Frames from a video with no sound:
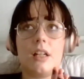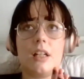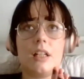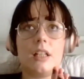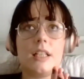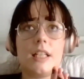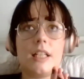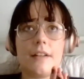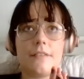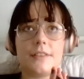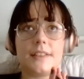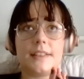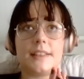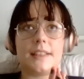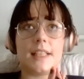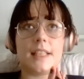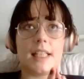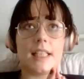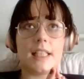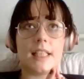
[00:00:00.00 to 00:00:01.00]
never
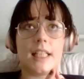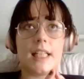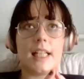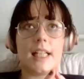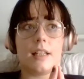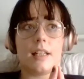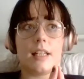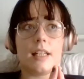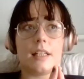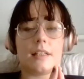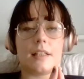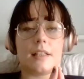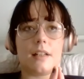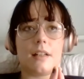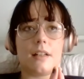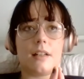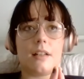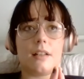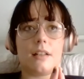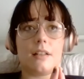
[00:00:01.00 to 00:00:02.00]
seen
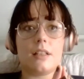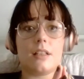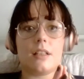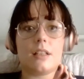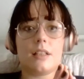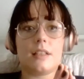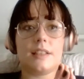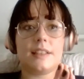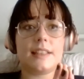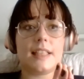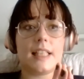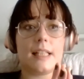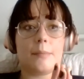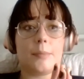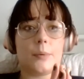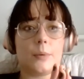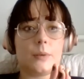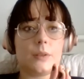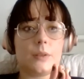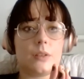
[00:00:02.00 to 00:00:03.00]
either
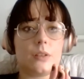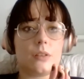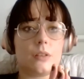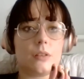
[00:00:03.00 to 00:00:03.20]
disabled